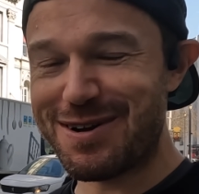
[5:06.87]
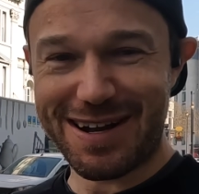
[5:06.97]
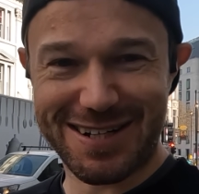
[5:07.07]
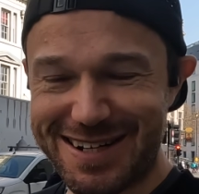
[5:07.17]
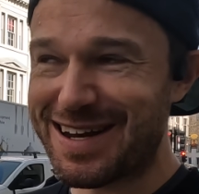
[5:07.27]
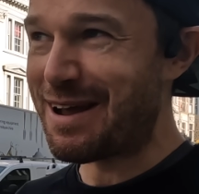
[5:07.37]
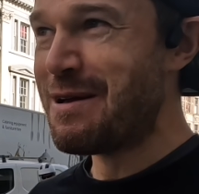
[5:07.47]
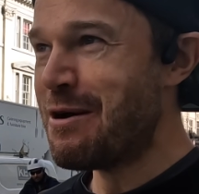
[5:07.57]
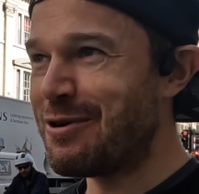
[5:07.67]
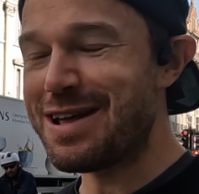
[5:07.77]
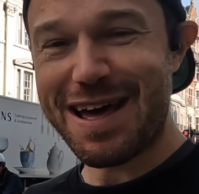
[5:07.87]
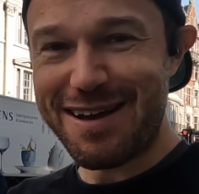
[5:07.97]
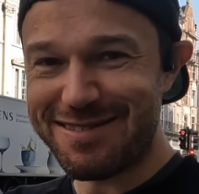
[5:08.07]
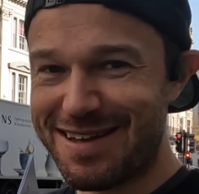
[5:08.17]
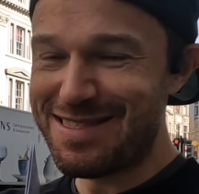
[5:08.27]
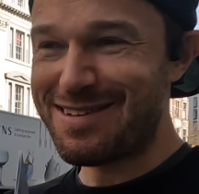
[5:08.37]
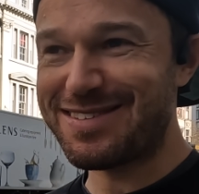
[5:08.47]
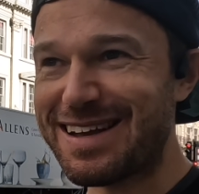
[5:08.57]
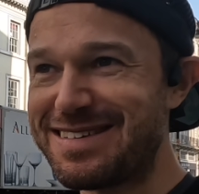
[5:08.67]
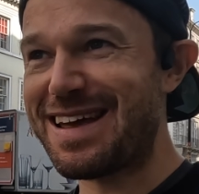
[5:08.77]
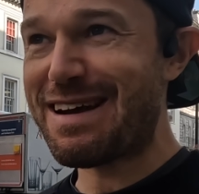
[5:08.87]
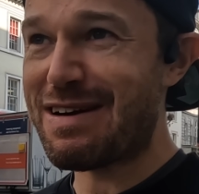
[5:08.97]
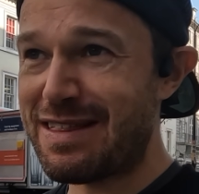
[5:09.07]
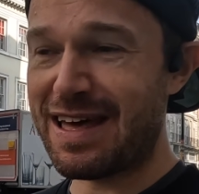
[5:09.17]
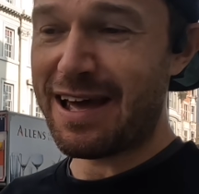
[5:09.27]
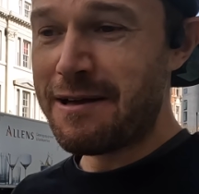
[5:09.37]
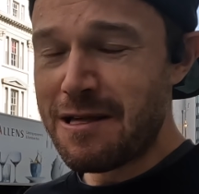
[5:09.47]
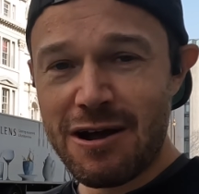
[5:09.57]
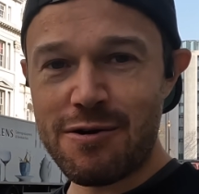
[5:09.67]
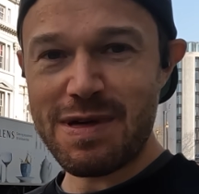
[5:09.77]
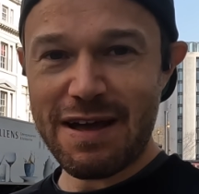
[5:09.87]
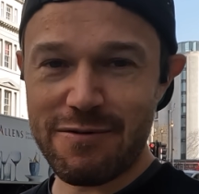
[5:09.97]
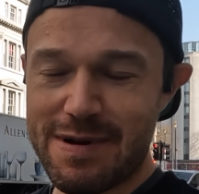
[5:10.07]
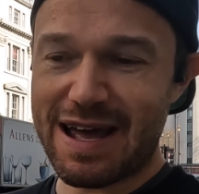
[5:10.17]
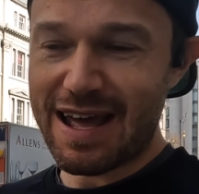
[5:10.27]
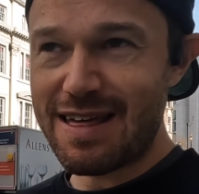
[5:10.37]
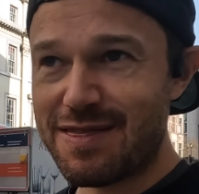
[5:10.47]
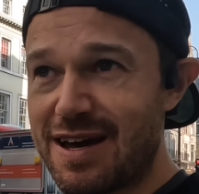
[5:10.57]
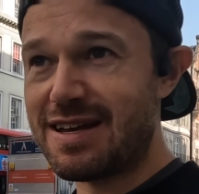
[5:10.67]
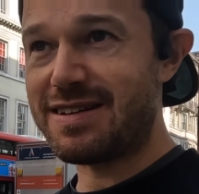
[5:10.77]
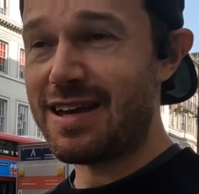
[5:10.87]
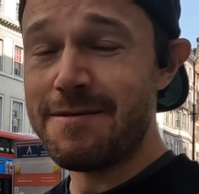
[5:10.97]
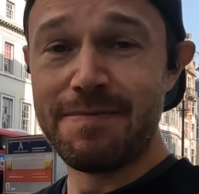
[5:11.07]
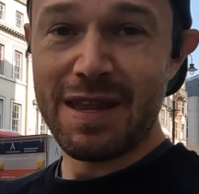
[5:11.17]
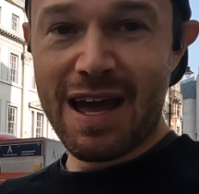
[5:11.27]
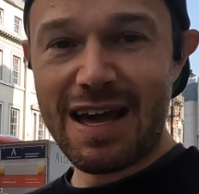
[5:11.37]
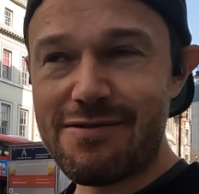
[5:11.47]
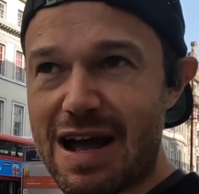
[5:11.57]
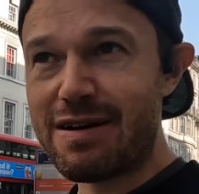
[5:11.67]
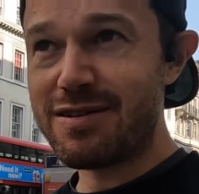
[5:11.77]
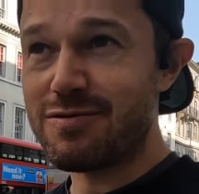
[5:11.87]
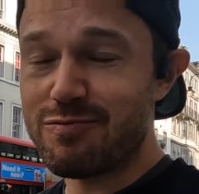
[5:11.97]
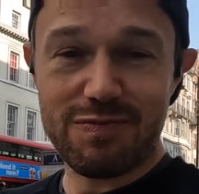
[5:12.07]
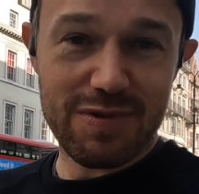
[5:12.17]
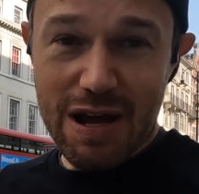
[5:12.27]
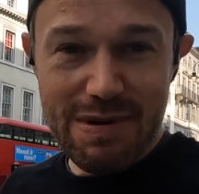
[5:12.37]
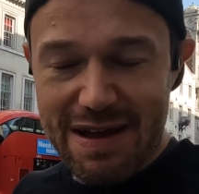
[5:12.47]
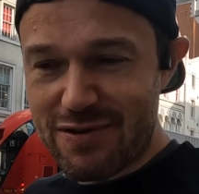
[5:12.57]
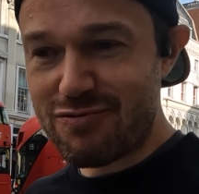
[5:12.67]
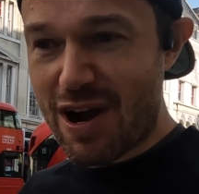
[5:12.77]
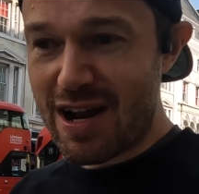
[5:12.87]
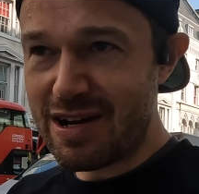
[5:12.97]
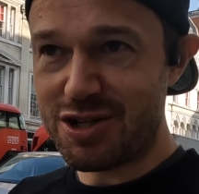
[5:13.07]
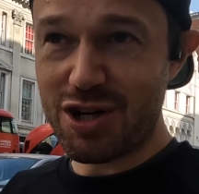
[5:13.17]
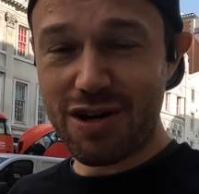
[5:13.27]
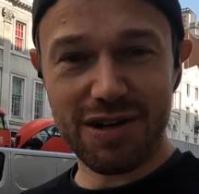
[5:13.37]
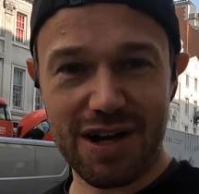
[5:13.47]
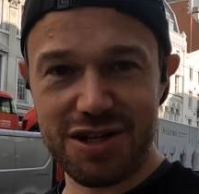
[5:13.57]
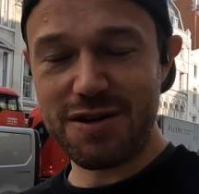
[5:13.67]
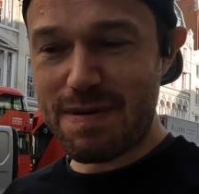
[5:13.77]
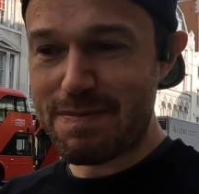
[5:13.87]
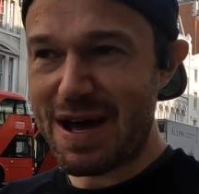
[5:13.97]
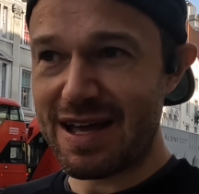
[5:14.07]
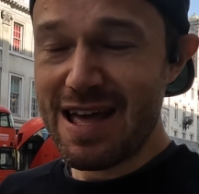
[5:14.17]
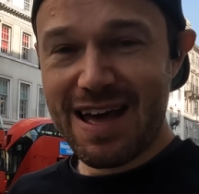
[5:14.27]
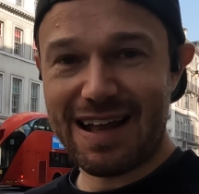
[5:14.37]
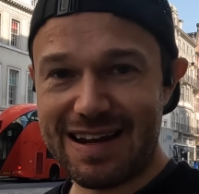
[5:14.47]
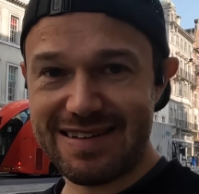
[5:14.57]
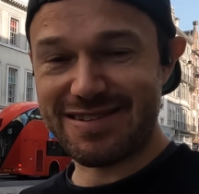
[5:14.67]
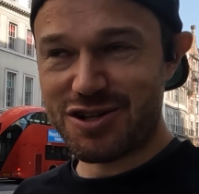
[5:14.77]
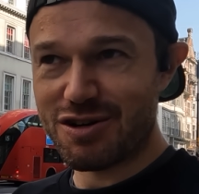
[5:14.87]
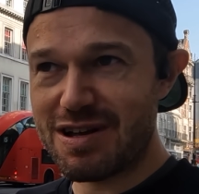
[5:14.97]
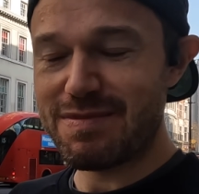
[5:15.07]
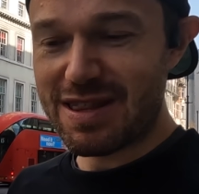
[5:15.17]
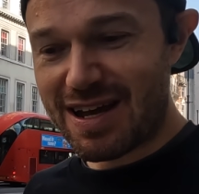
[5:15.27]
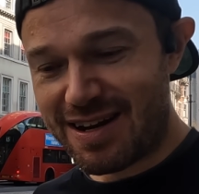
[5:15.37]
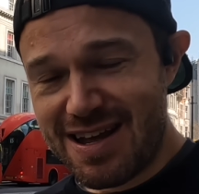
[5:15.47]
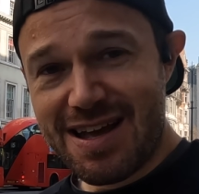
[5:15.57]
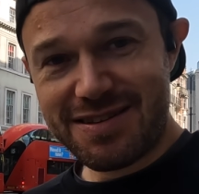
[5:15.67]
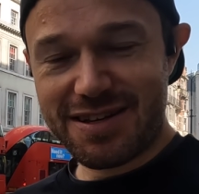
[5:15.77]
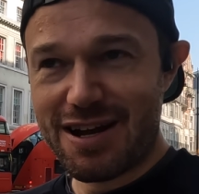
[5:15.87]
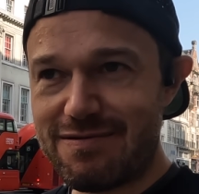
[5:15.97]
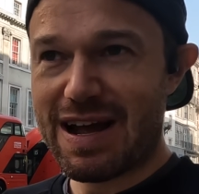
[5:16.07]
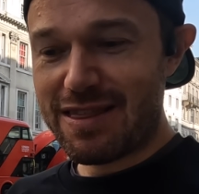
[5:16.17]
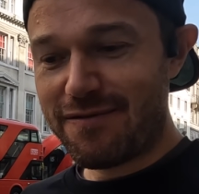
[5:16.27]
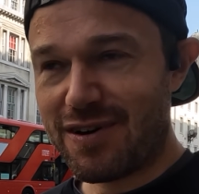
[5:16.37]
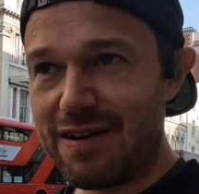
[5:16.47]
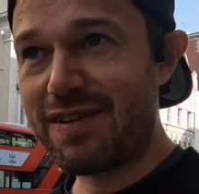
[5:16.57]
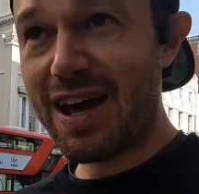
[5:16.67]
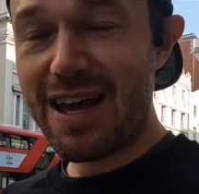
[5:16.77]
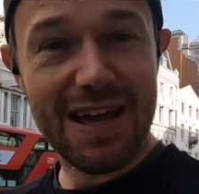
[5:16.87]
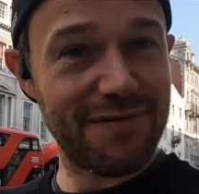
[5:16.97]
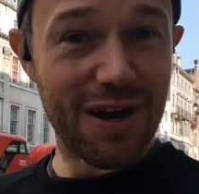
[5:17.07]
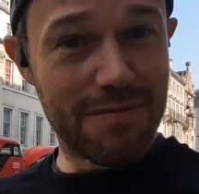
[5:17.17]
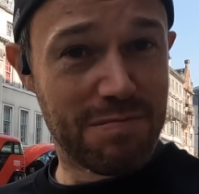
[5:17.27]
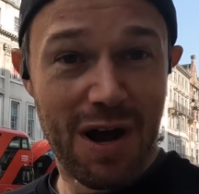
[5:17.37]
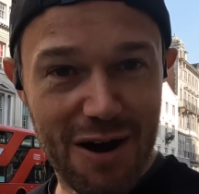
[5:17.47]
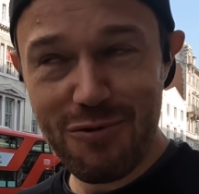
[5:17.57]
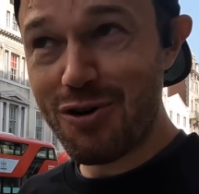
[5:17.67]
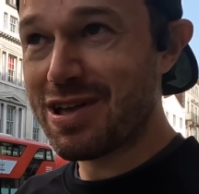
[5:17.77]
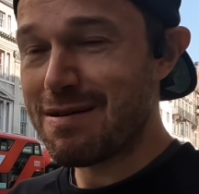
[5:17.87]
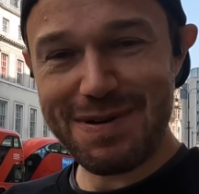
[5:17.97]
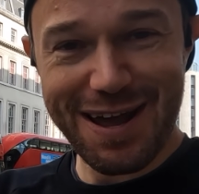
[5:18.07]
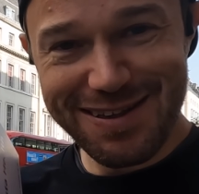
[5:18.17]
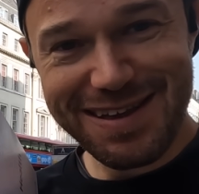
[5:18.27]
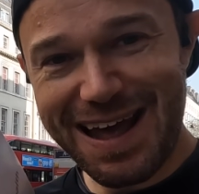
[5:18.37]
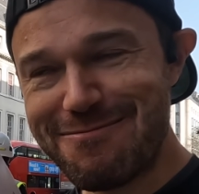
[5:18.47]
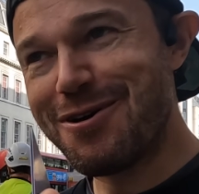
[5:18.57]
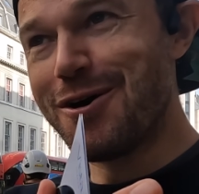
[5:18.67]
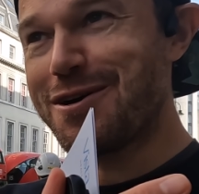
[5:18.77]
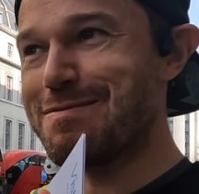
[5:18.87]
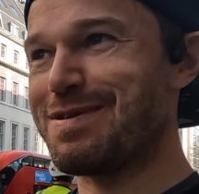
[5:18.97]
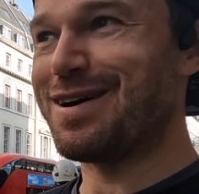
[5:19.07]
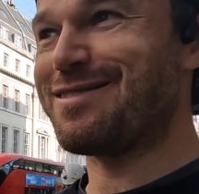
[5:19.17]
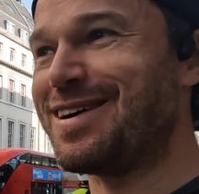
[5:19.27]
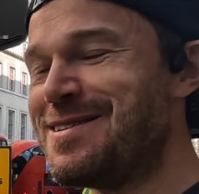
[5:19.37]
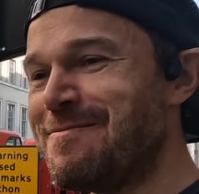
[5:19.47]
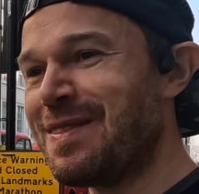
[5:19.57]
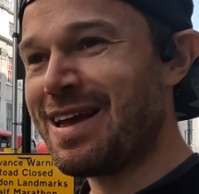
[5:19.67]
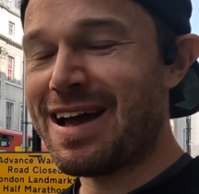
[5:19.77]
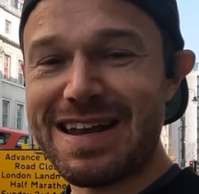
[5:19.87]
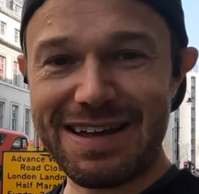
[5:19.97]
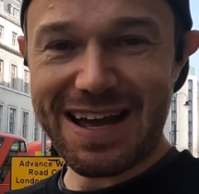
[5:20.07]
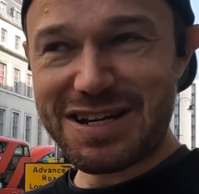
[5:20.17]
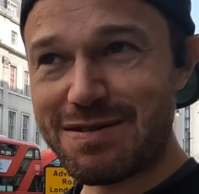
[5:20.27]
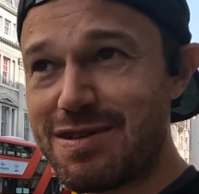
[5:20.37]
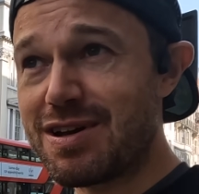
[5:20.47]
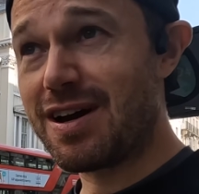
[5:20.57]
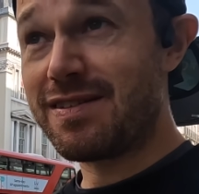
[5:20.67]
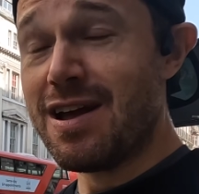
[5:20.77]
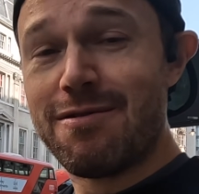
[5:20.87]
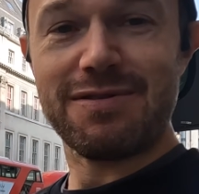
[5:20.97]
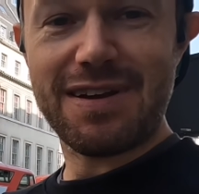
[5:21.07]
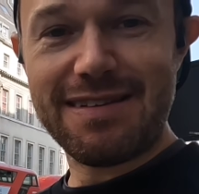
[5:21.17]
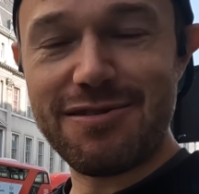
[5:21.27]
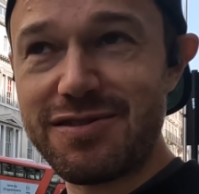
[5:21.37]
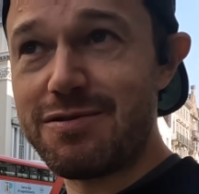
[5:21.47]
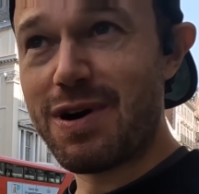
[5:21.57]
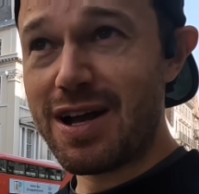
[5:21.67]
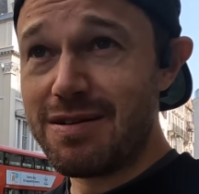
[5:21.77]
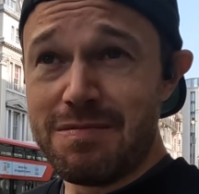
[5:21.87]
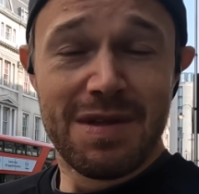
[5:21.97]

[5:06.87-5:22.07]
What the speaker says: I should know. One of those, the Saturday around there. We'll be there from about 8:30. Hang around, come and have a run, jog. I should be back at least jogging by then to go around the 5k. If not, I'll walk it, because you can walk at Park Run. And yeah, catch up with you guys. We'll stay as long as you want.